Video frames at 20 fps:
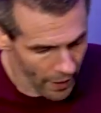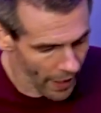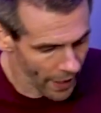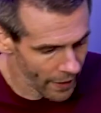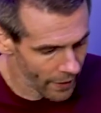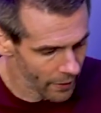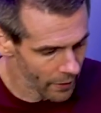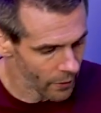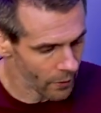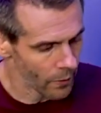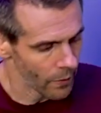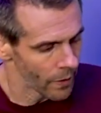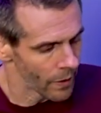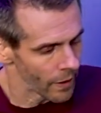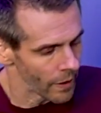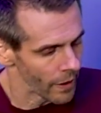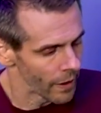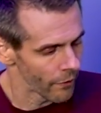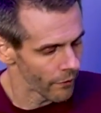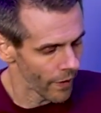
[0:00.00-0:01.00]
I do,
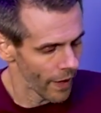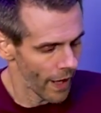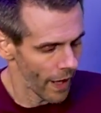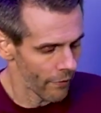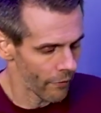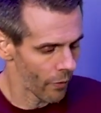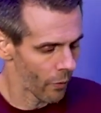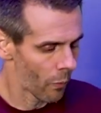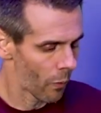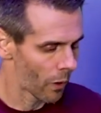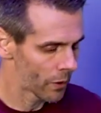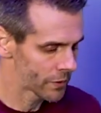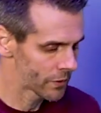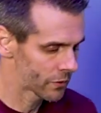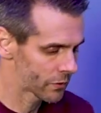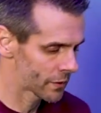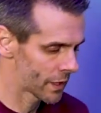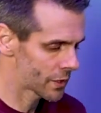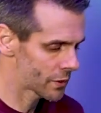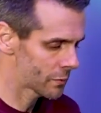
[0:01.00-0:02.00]
if I have a wall to
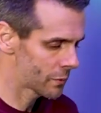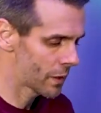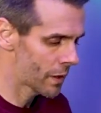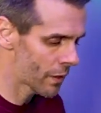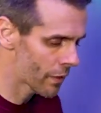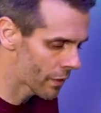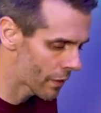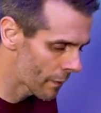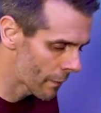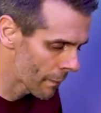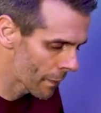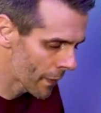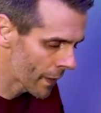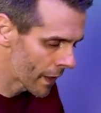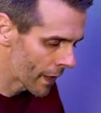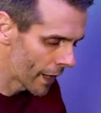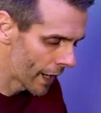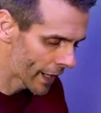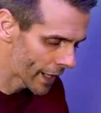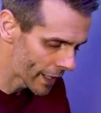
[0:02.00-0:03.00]
stretch with,
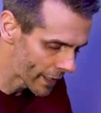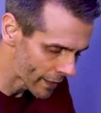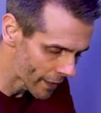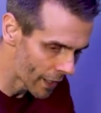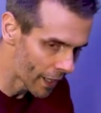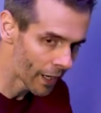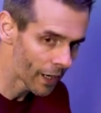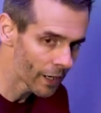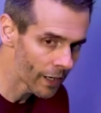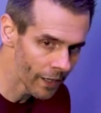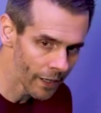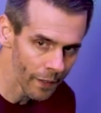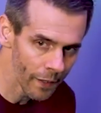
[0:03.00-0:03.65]
I can lock